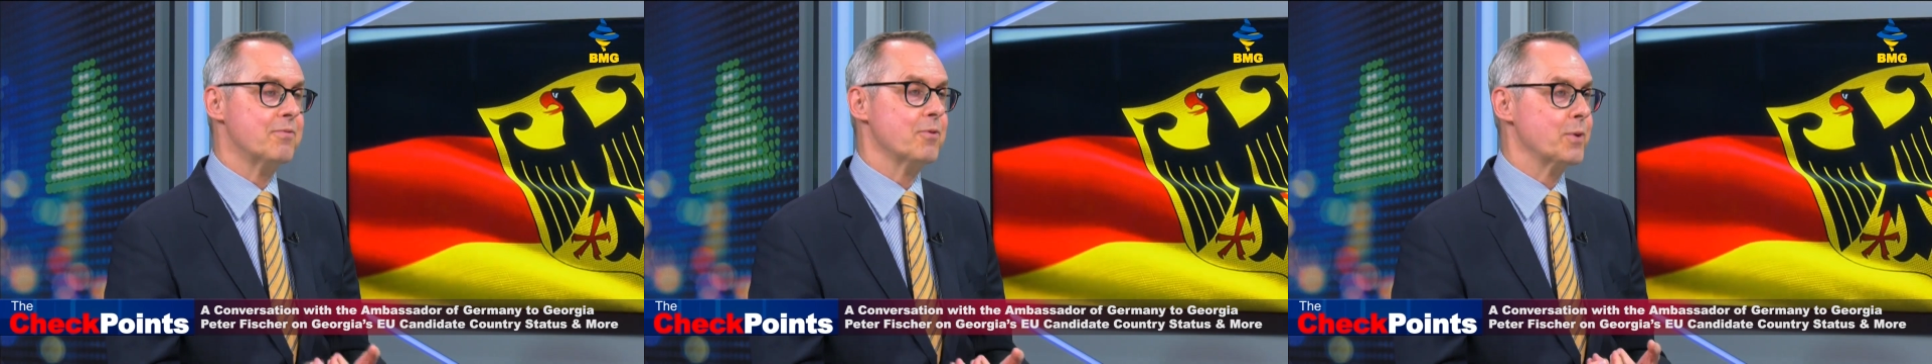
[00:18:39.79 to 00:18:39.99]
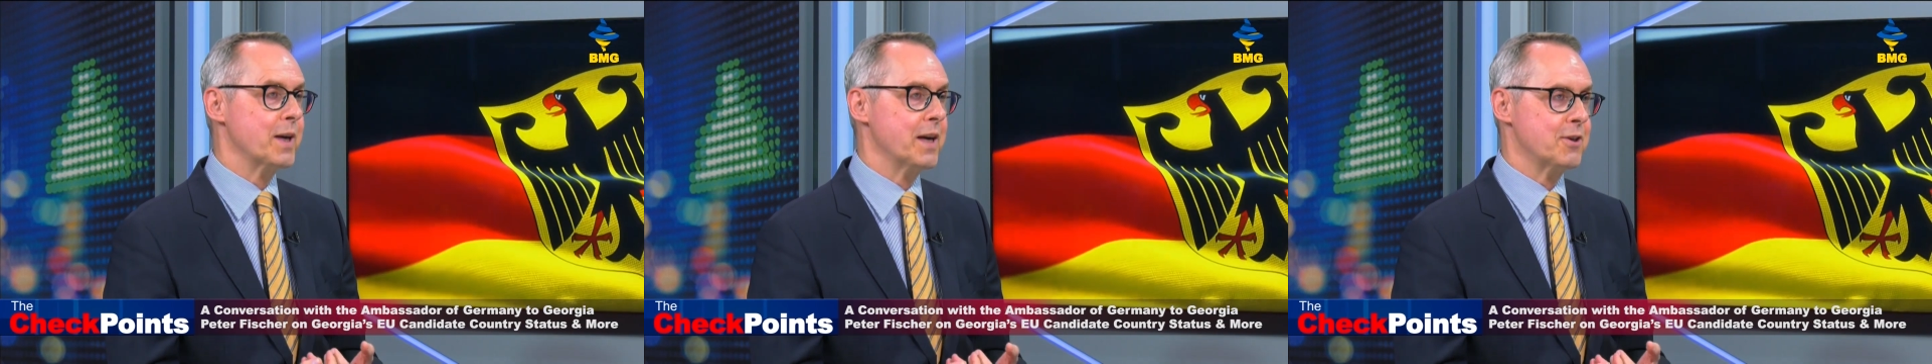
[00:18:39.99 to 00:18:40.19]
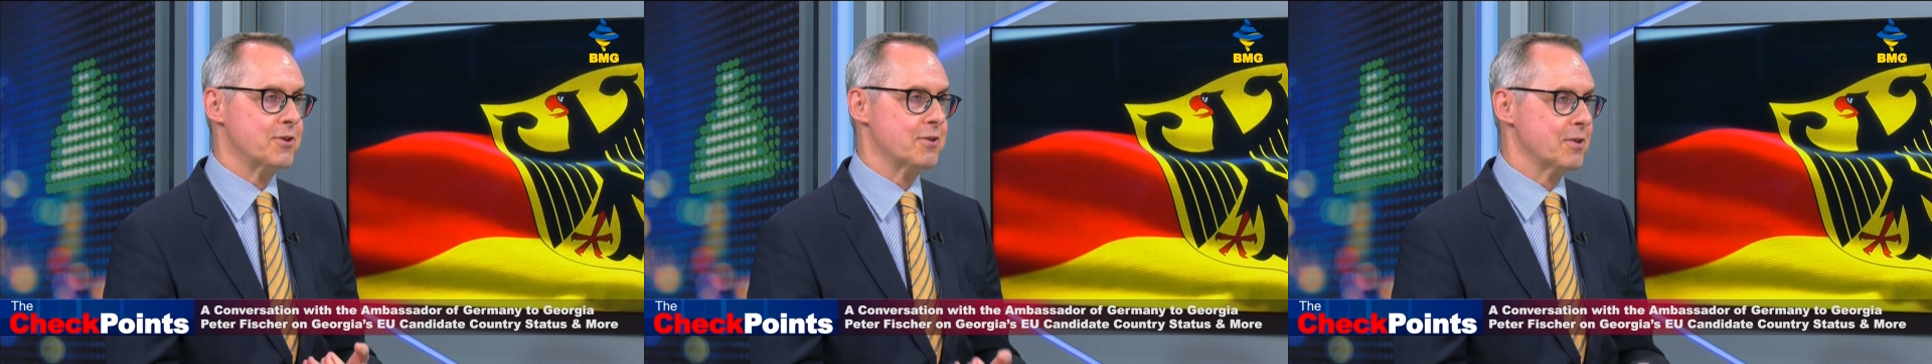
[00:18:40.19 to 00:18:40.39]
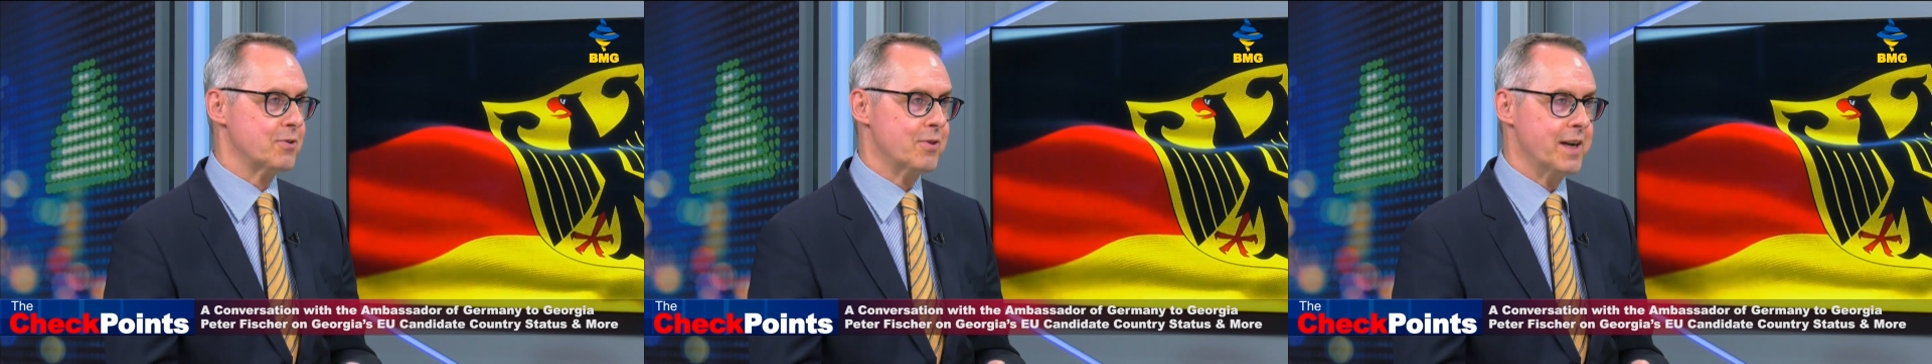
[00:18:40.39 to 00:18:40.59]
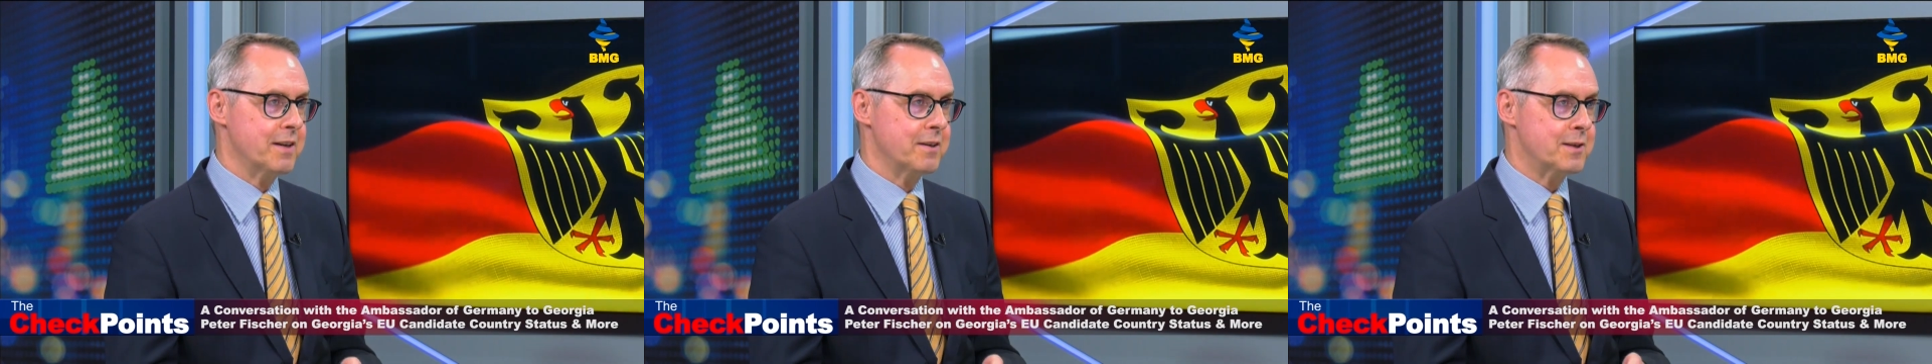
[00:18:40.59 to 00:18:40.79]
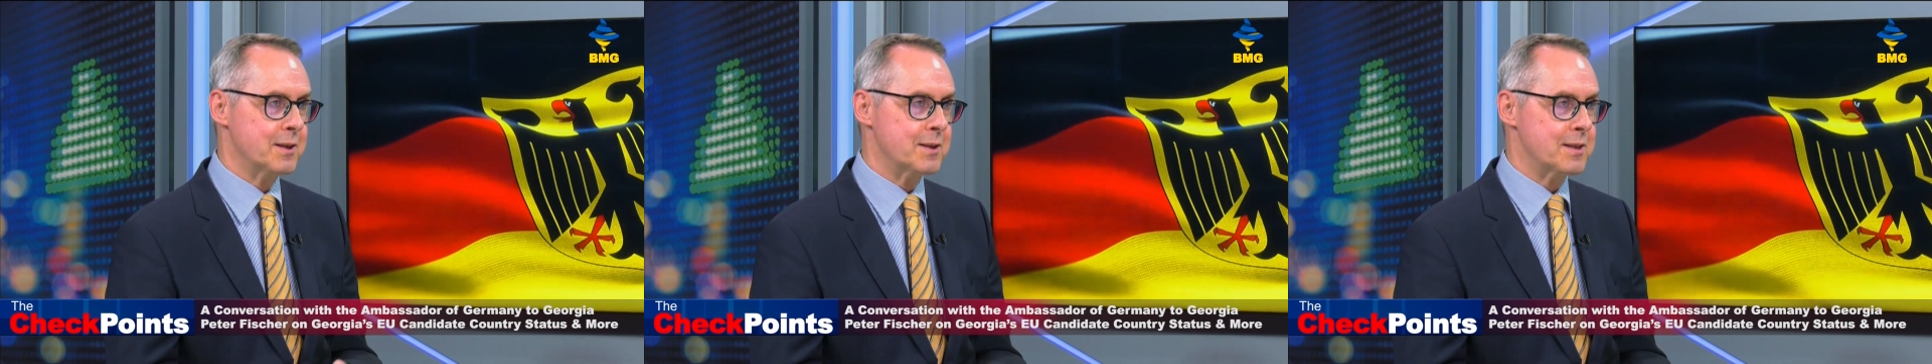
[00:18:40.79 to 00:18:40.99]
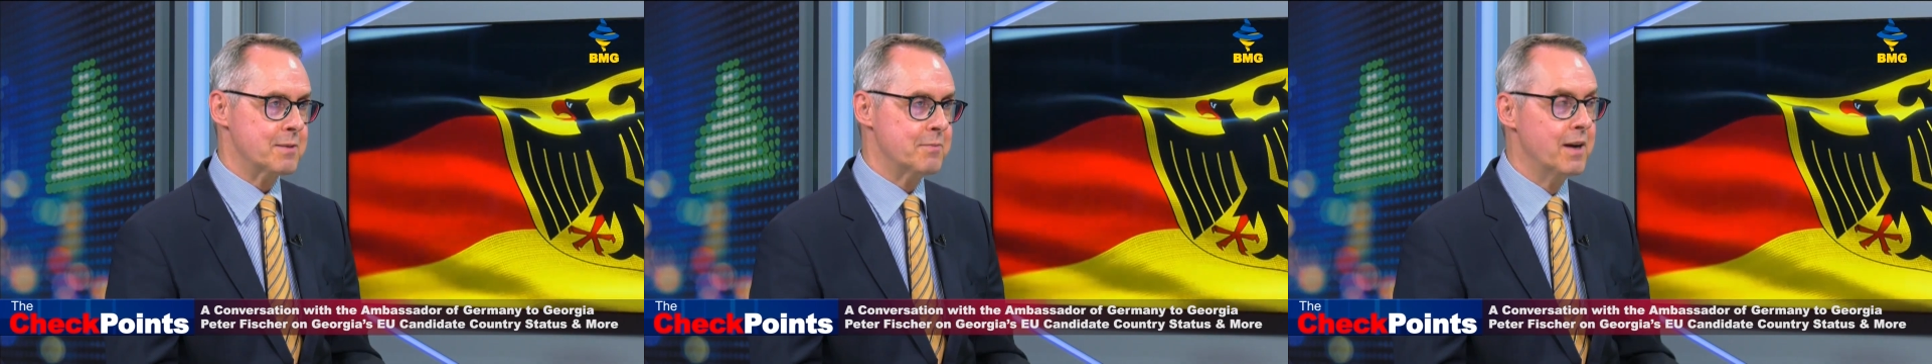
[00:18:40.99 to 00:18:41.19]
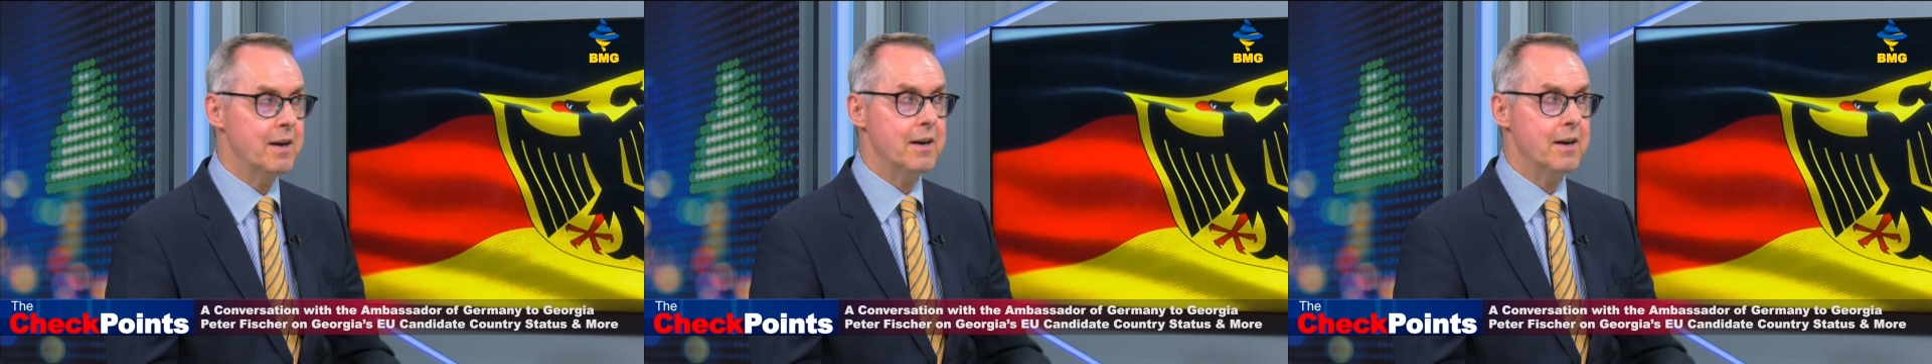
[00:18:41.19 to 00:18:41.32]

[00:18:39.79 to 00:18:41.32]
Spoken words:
vocational training system,